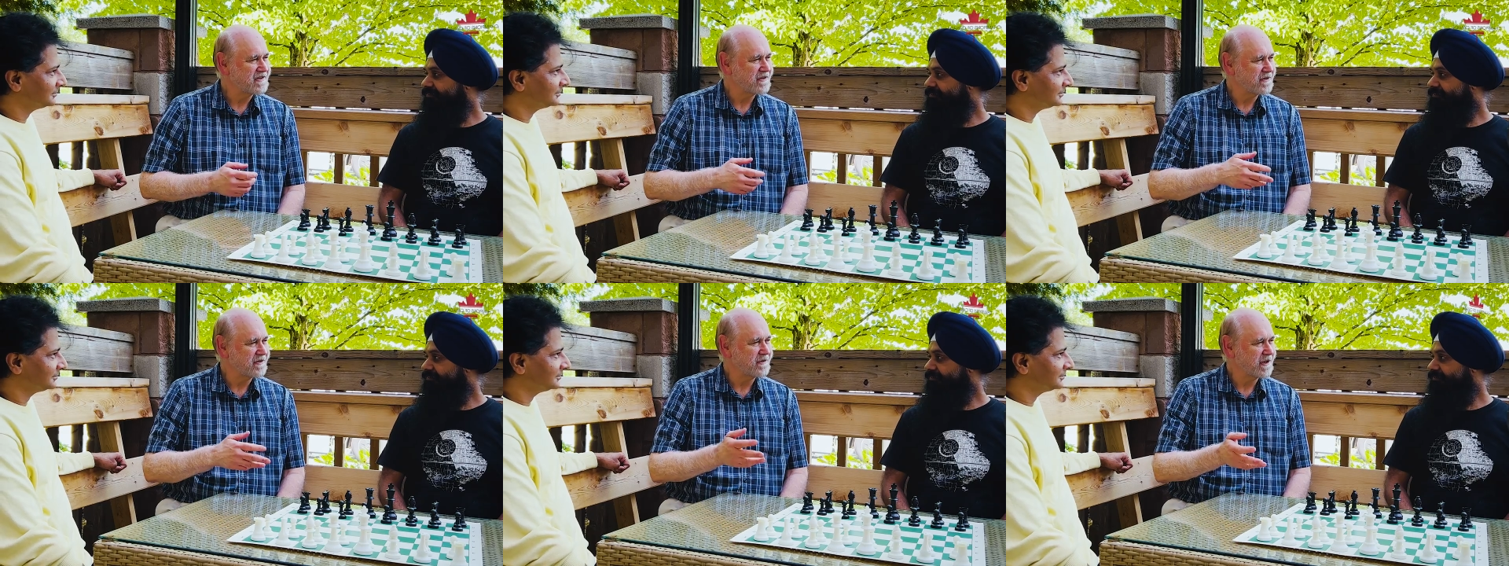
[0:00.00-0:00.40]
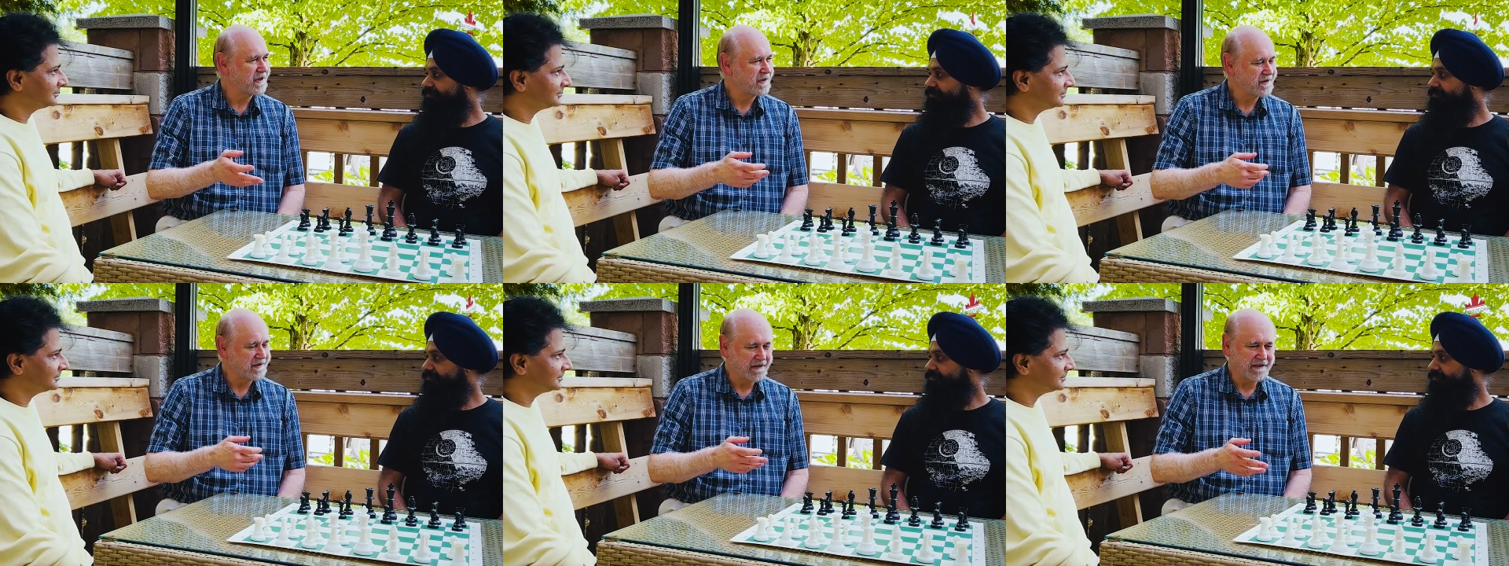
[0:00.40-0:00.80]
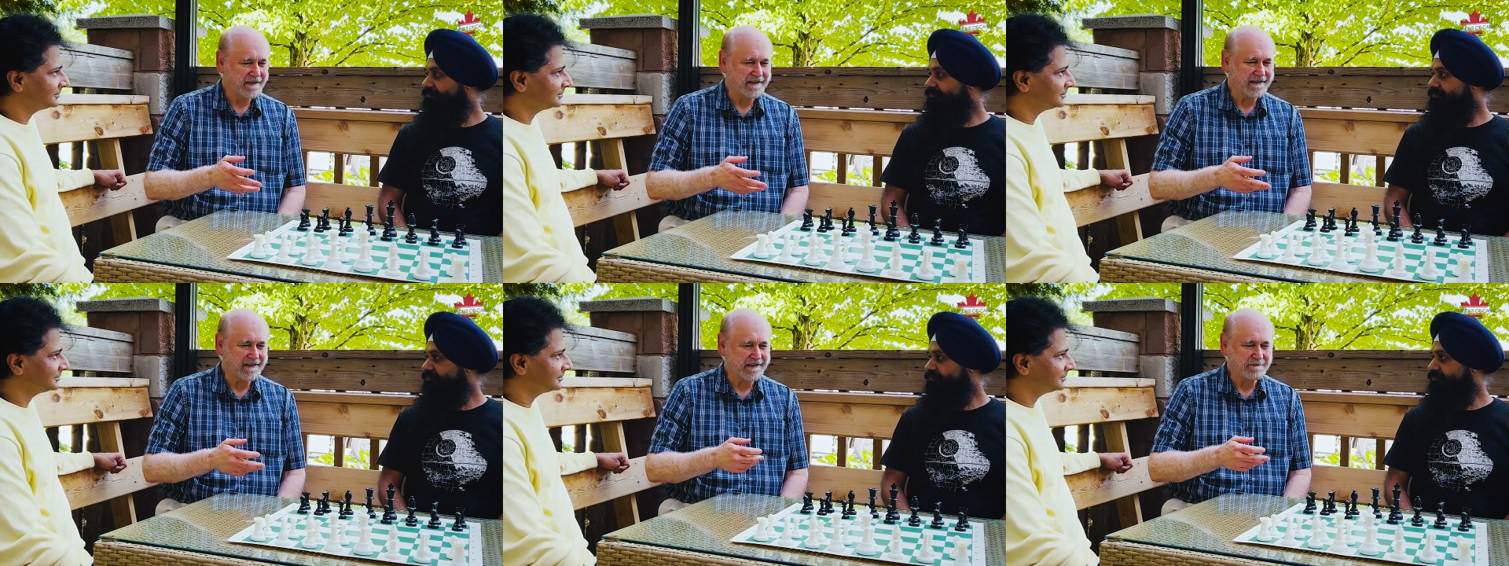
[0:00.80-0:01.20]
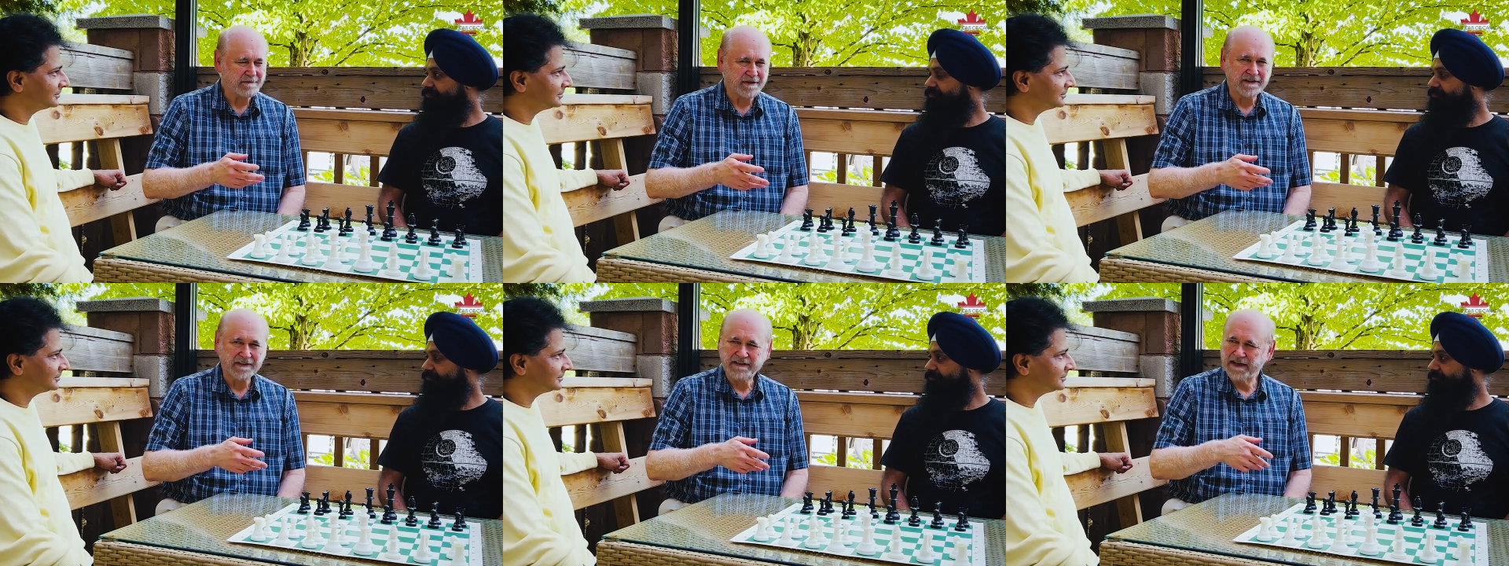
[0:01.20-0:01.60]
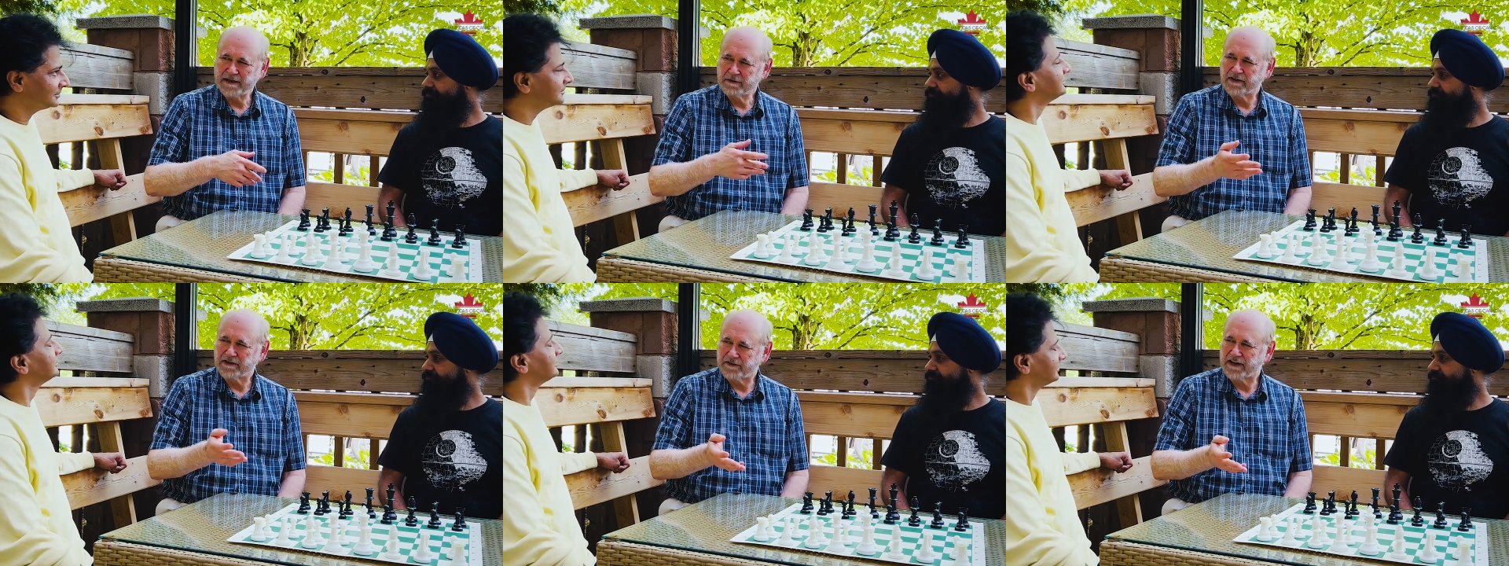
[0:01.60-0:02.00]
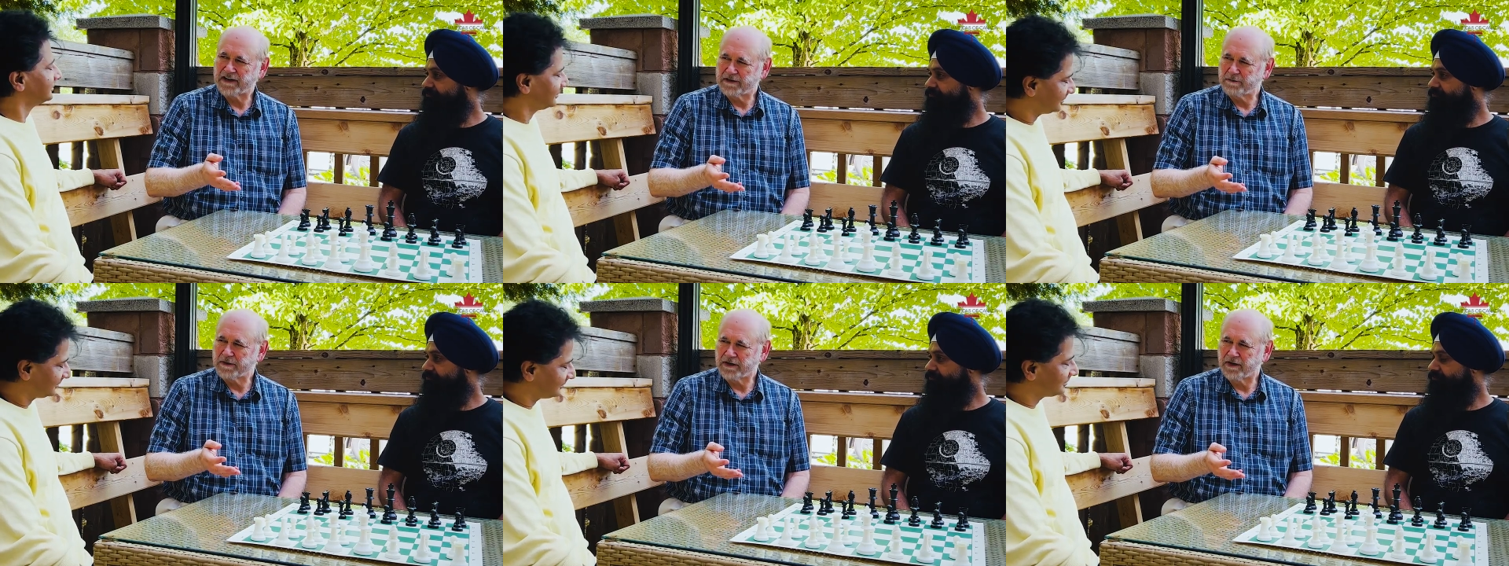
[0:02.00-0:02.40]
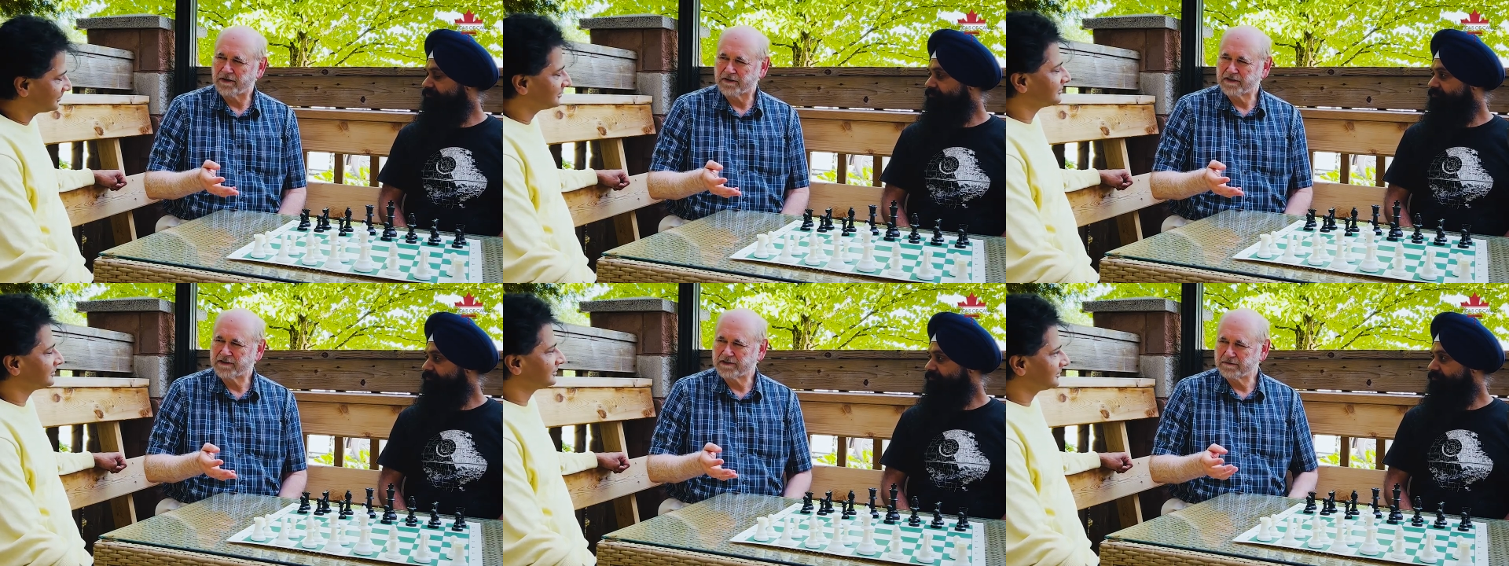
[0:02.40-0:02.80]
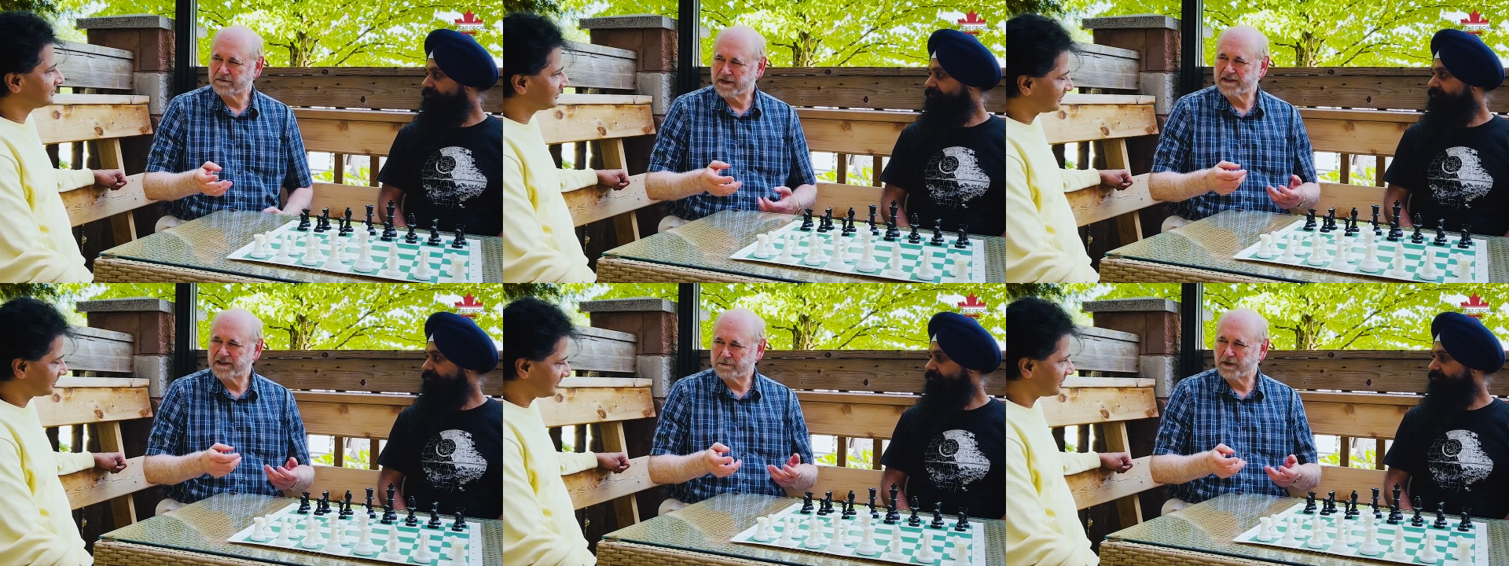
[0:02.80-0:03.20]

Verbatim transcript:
Speaker 1: so uh, the neighbor invited me over to read the